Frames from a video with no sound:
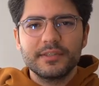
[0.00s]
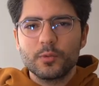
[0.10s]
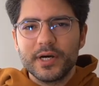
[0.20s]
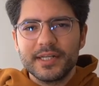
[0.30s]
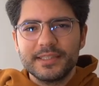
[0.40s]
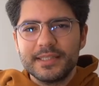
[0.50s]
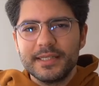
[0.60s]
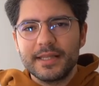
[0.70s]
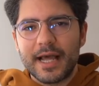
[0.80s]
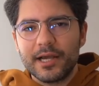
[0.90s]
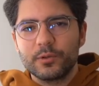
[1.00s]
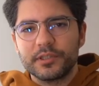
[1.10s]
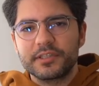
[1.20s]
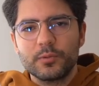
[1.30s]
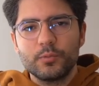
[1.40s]
What is the language,
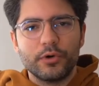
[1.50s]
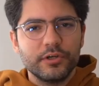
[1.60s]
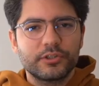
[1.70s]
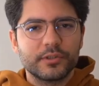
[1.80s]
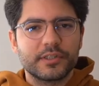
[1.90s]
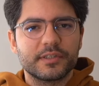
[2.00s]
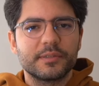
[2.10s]
some word choices,